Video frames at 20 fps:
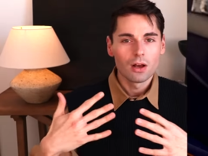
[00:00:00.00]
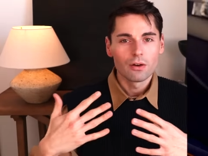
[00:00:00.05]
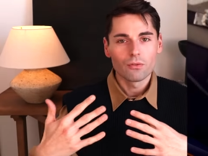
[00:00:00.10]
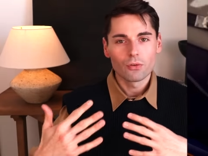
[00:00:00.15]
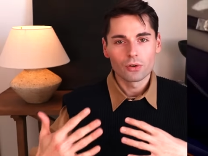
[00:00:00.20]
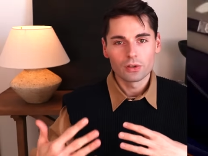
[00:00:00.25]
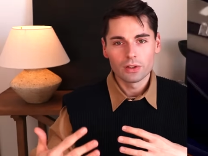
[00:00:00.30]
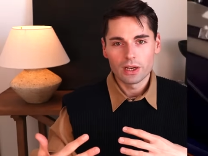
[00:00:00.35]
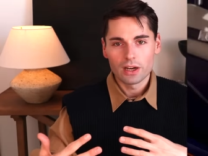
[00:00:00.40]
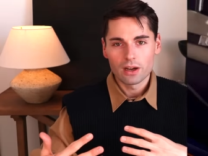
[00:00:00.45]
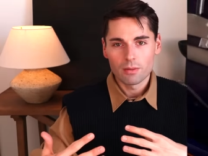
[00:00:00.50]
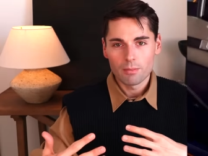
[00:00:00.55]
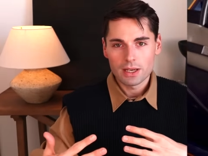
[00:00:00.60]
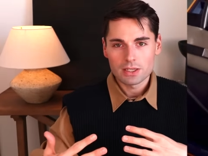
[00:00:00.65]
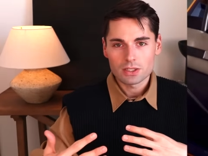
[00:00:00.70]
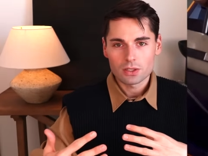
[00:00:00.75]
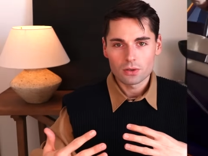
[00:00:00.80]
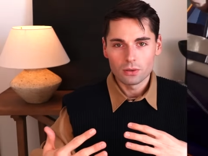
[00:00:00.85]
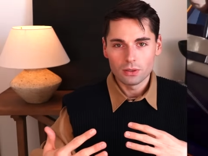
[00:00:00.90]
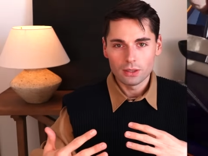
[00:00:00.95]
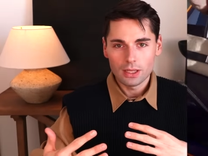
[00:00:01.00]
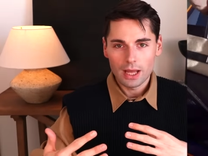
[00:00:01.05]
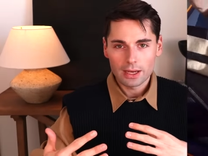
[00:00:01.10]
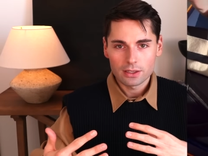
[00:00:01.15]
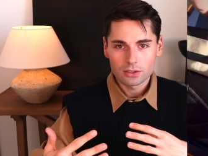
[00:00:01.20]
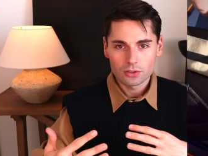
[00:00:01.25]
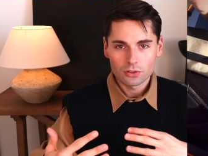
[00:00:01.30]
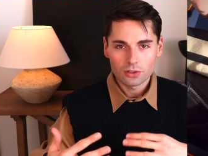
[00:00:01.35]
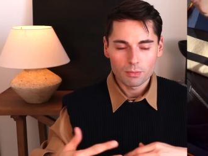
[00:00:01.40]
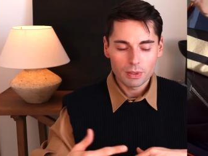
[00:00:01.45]
for the Hermes
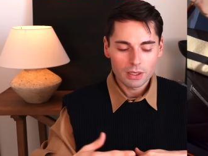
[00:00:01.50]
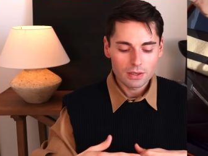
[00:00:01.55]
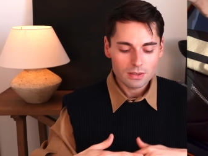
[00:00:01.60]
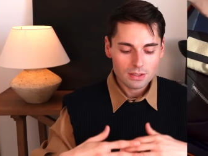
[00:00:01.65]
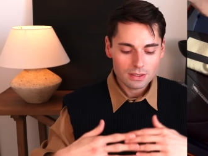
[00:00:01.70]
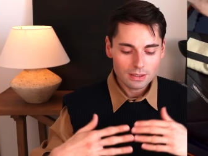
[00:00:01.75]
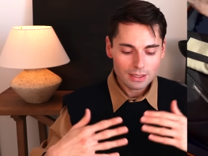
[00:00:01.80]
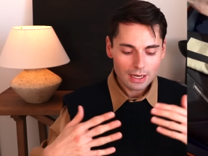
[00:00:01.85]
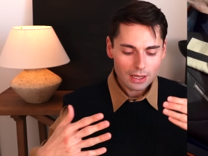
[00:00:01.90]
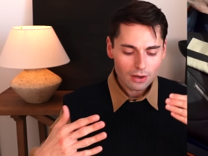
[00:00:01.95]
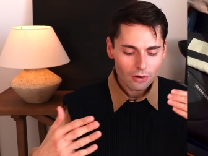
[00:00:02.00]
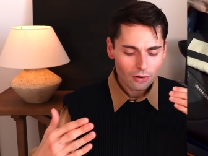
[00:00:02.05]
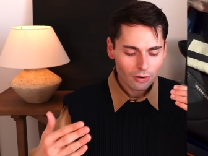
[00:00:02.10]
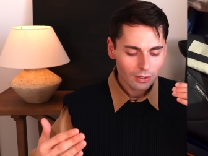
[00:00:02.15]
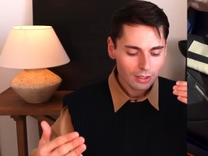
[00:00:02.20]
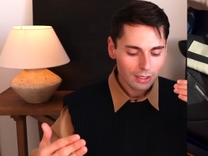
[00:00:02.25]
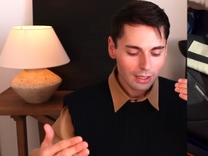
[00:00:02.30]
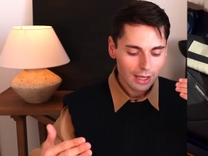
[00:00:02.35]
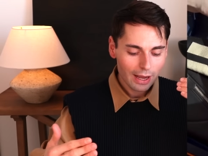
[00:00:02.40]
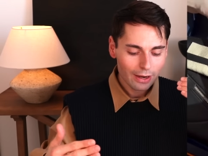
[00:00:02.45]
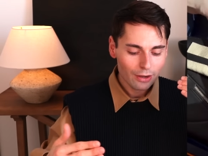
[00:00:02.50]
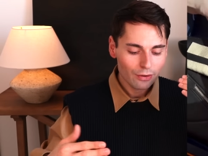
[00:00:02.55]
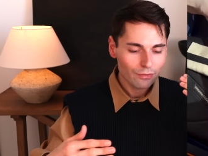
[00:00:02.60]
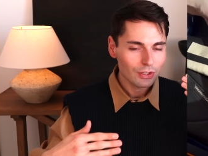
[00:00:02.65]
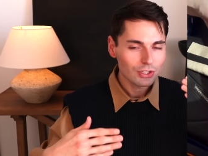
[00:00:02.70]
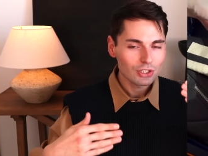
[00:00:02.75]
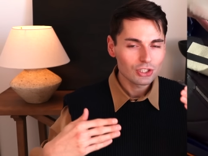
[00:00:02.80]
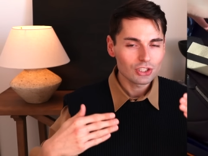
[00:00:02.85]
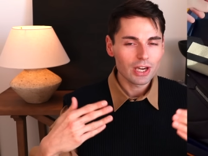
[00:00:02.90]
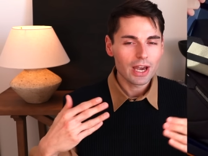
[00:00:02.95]
collector, because they are kind of
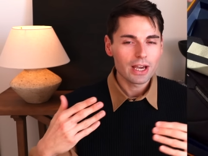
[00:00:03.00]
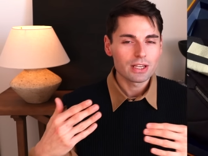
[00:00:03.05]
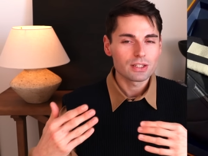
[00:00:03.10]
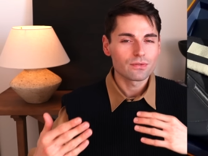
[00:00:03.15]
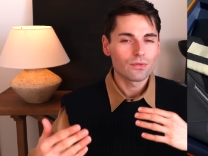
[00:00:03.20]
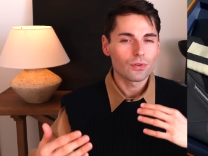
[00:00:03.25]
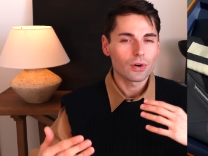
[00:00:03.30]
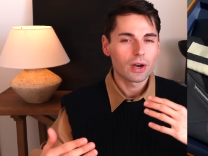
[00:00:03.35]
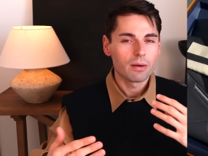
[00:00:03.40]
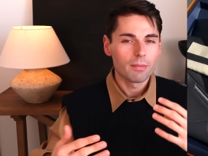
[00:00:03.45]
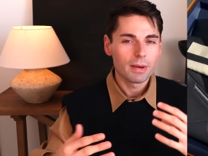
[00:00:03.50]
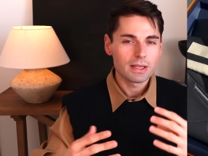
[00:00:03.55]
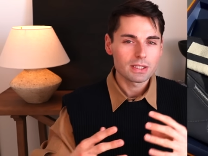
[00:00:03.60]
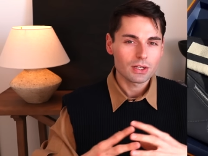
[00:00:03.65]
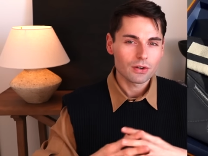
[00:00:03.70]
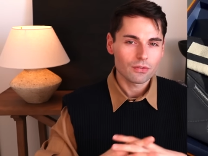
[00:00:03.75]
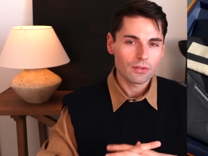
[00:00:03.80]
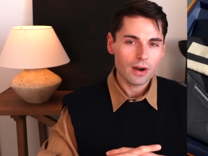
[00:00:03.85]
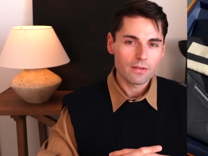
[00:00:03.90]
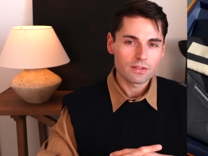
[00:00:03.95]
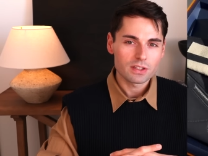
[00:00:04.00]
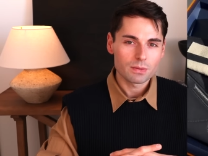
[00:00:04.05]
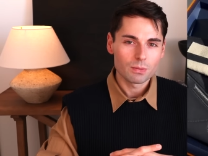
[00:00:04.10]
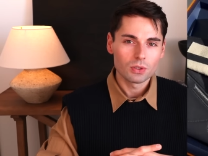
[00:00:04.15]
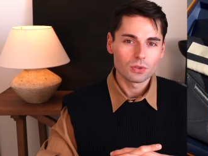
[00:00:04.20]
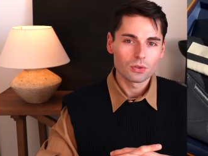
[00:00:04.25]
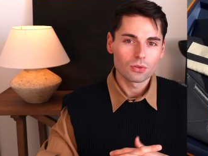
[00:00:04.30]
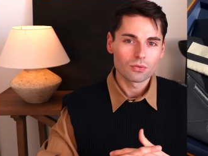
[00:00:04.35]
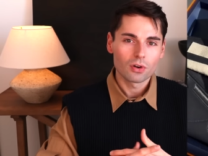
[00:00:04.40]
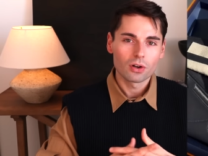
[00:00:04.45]
a chance for Hermes
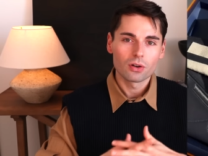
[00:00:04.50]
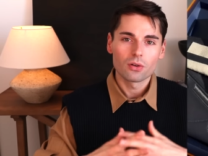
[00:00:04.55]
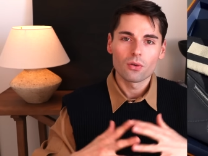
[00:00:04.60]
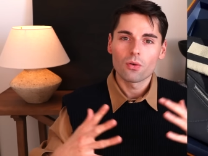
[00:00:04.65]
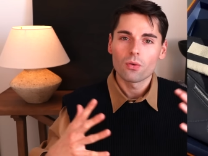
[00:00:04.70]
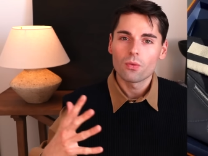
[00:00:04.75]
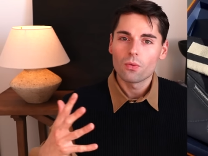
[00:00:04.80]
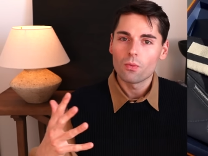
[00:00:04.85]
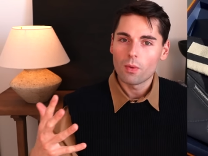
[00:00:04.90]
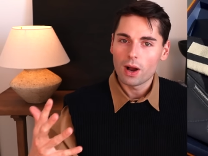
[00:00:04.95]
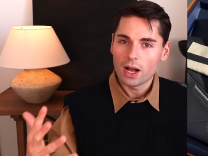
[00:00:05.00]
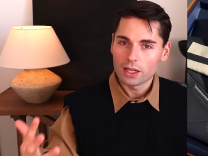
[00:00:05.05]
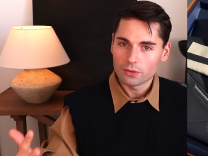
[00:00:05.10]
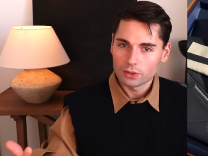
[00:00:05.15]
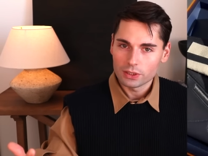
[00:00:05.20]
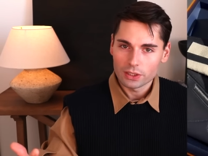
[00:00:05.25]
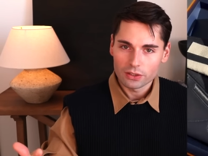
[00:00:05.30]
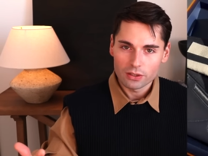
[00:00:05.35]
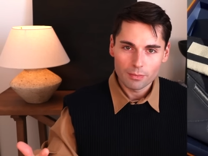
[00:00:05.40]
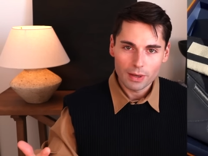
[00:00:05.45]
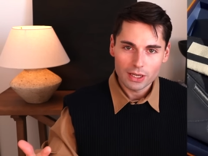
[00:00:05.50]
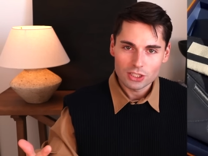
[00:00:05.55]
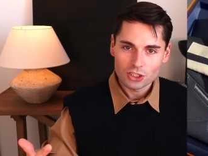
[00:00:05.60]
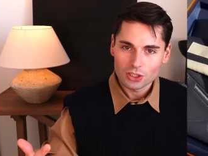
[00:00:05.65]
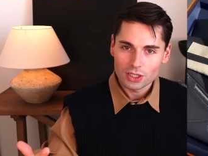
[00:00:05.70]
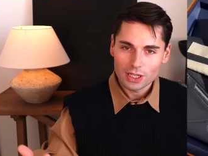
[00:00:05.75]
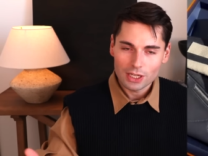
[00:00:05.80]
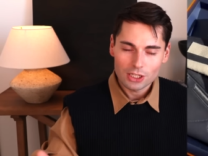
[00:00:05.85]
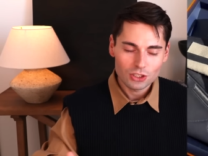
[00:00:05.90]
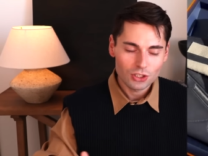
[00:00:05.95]
craftsmen to run wild with their
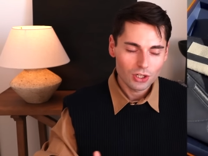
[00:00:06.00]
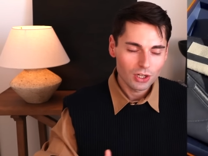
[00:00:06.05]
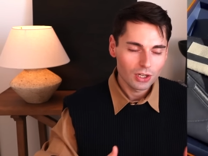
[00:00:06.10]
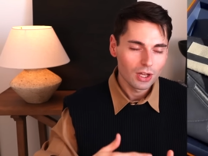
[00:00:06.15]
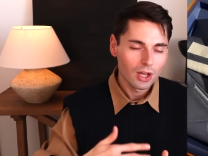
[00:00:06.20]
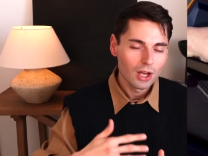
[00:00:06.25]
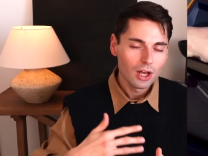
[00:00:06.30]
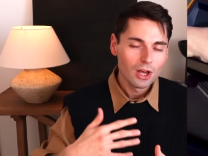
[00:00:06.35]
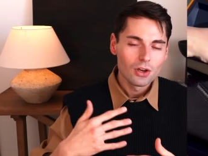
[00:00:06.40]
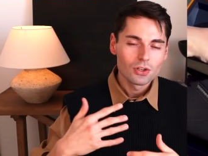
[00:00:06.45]
imagination.